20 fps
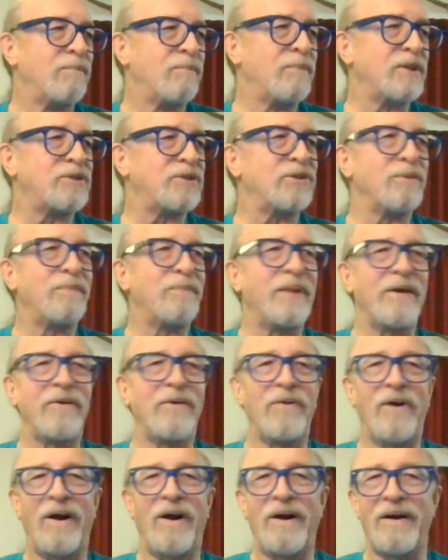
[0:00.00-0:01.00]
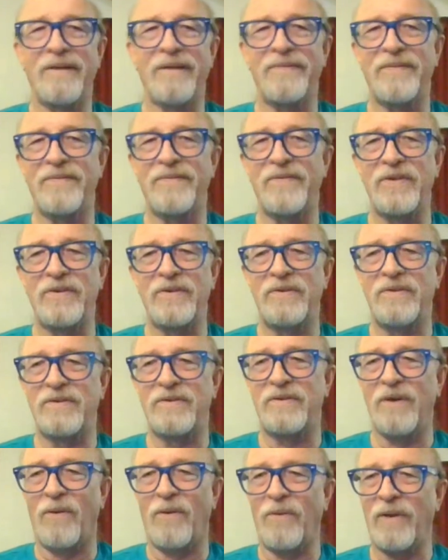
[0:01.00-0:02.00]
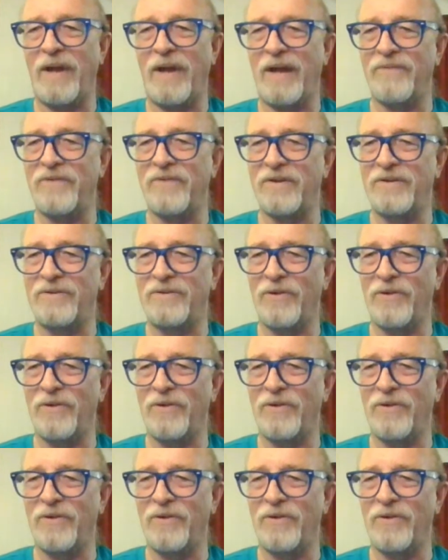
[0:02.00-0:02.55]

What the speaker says: but you're better off if you don't have to